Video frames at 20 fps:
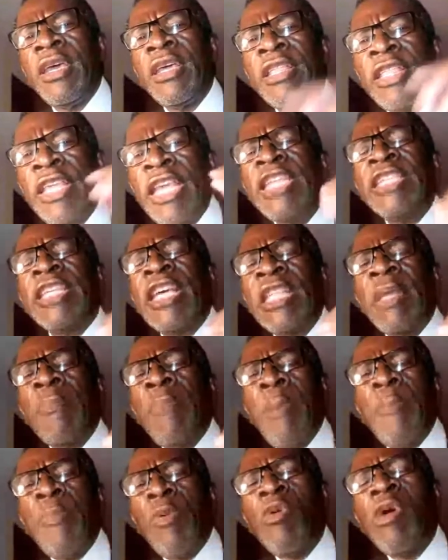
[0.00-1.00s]
These are the
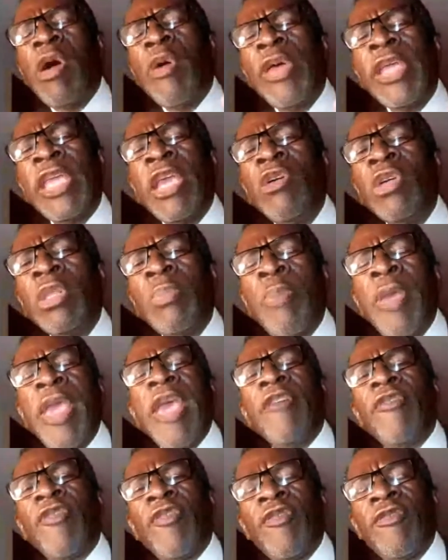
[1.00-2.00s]
people who are working with
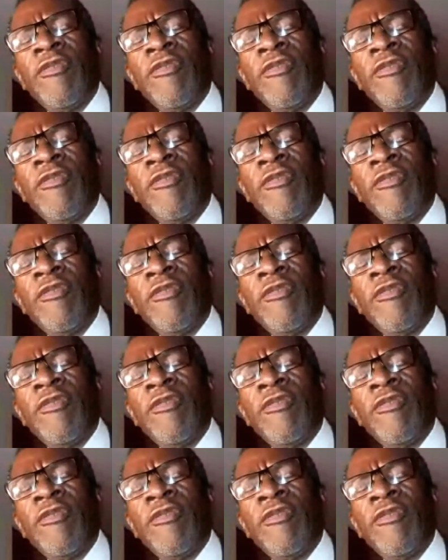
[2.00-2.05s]
PF